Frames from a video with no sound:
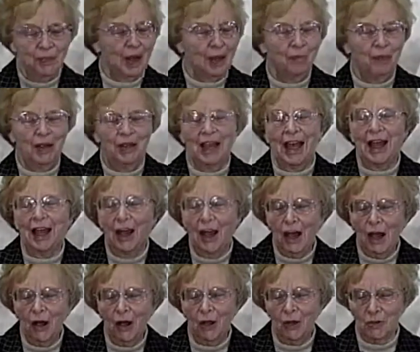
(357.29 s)
but that
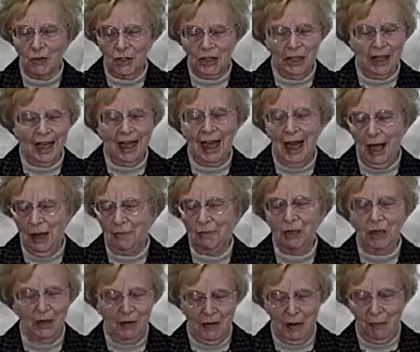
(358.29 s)
all should come
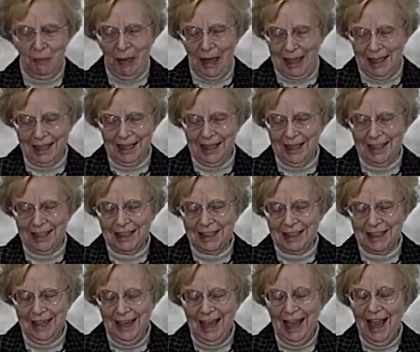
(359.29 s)
to
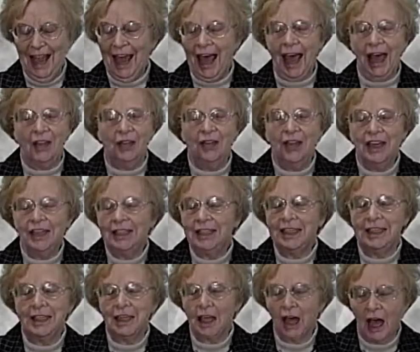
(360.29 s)
repentance. And this
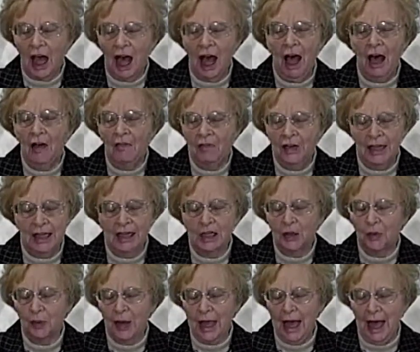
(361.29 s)
is the
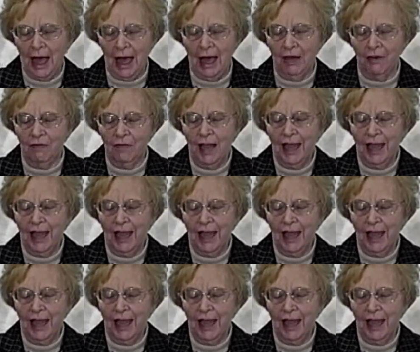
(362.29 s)
confidence we have